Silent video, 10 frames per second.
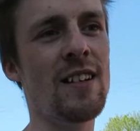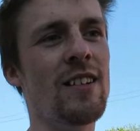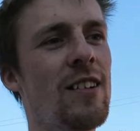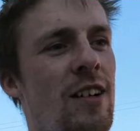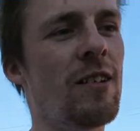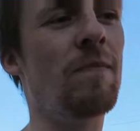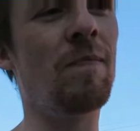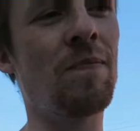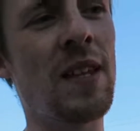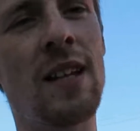Um,
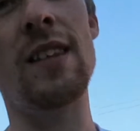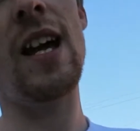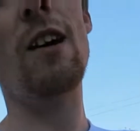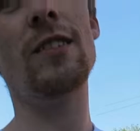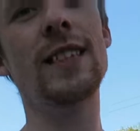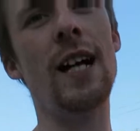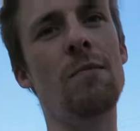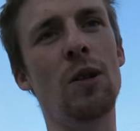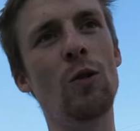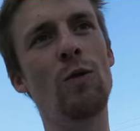and he's getting the
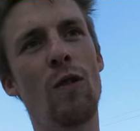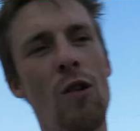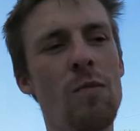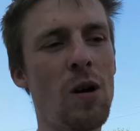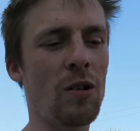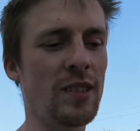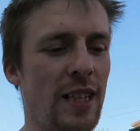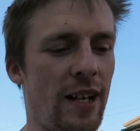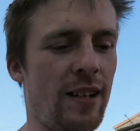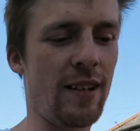outside blue phone
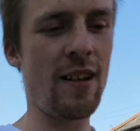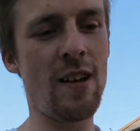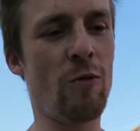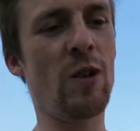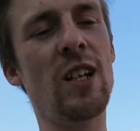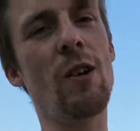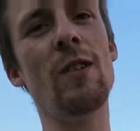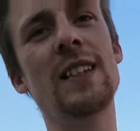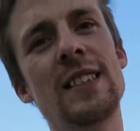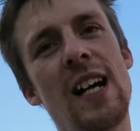box, and when you
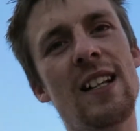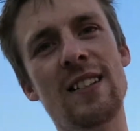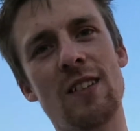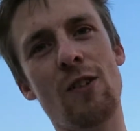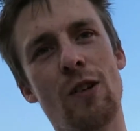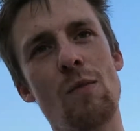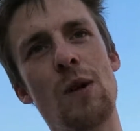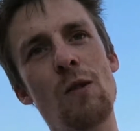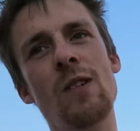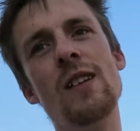go inside there's all the
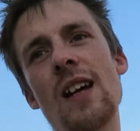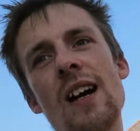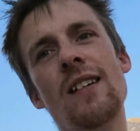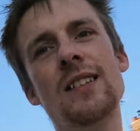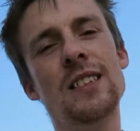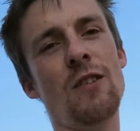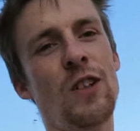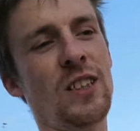computer in there and stuff.